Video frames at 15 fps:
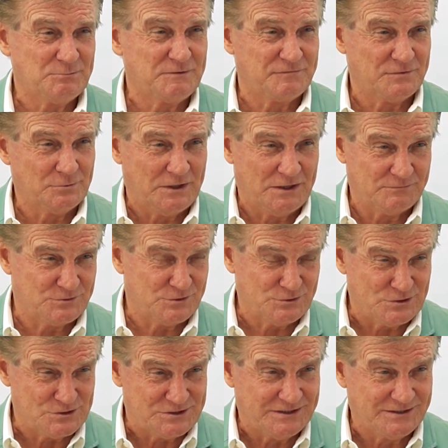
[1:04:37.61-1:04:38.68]
We flew over to
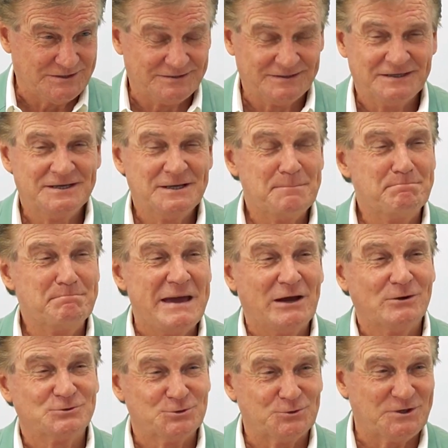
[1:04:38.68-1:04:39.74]
New Zealand.
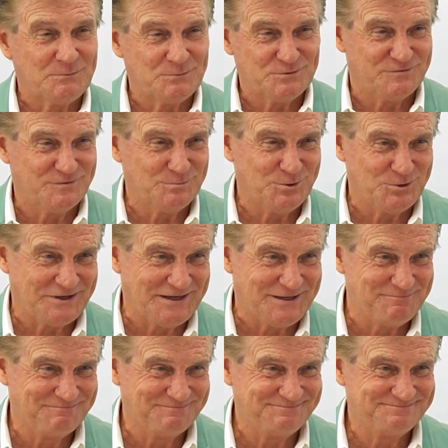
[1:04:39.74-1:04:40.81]
Mal took him to a football game.